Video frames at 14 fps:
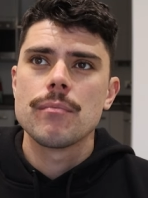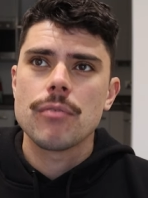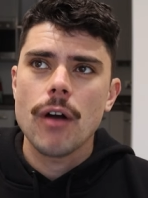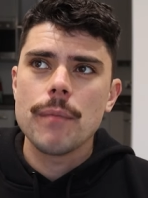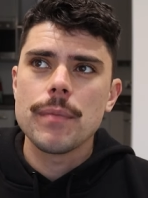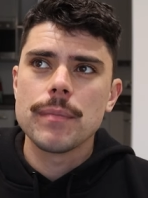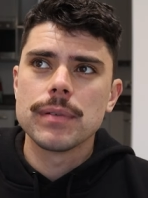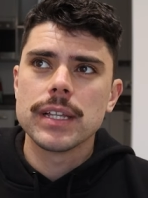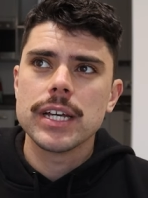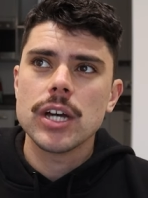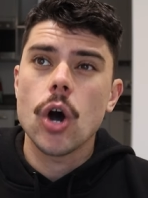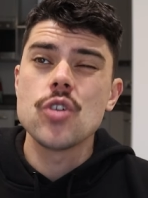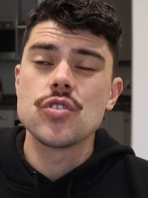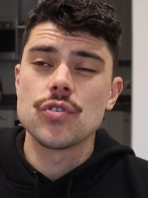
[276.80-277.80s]

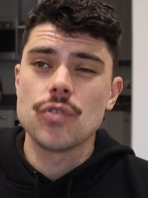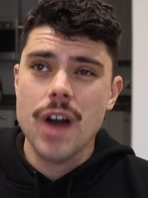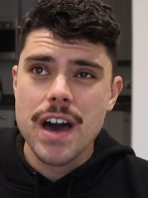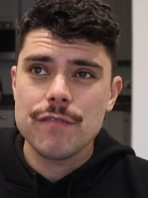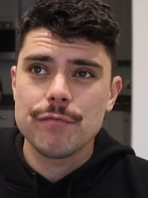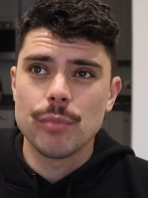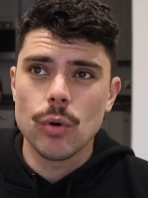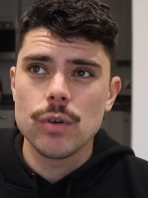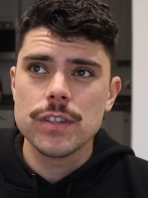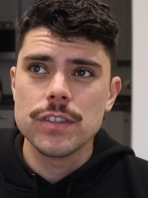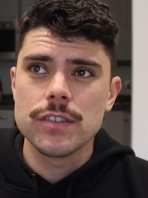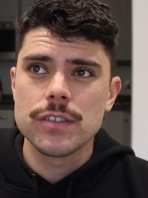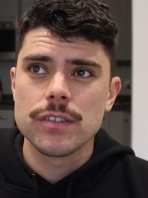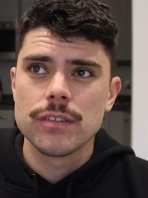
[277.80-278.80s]
probably on draft
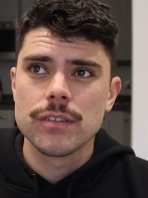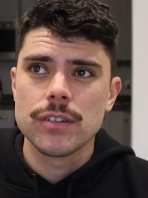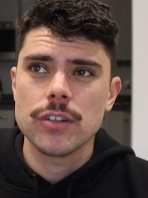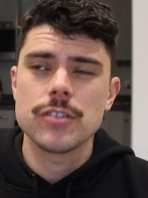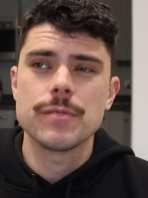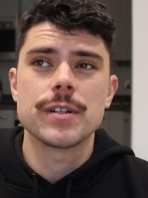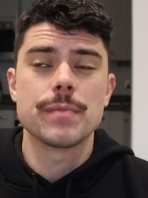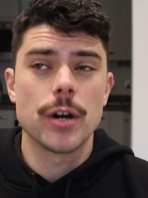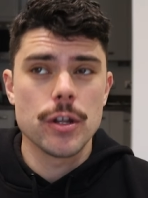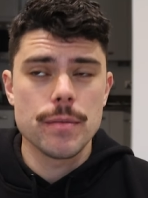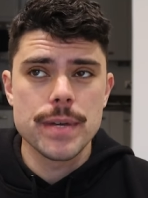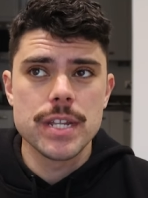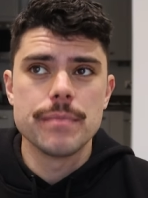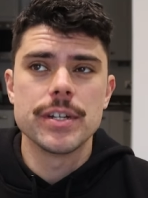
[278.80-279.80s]
boards, not so much my own
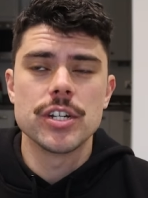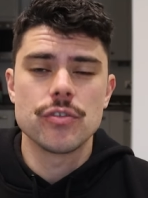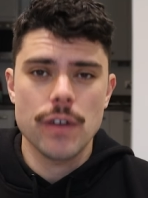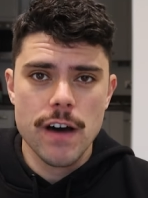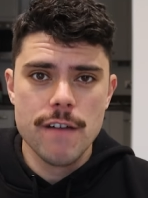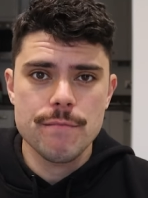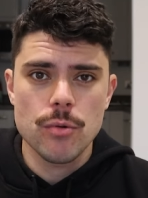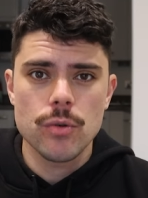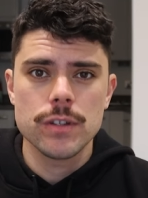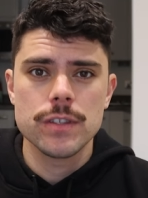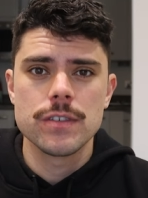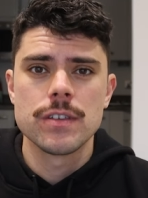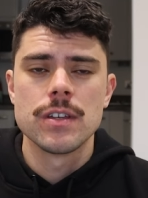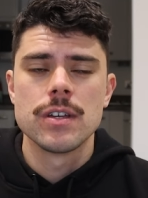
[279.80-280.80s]
opinion, but draft
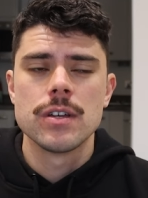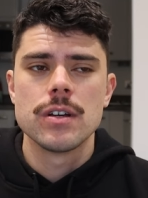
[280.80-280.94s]
boards,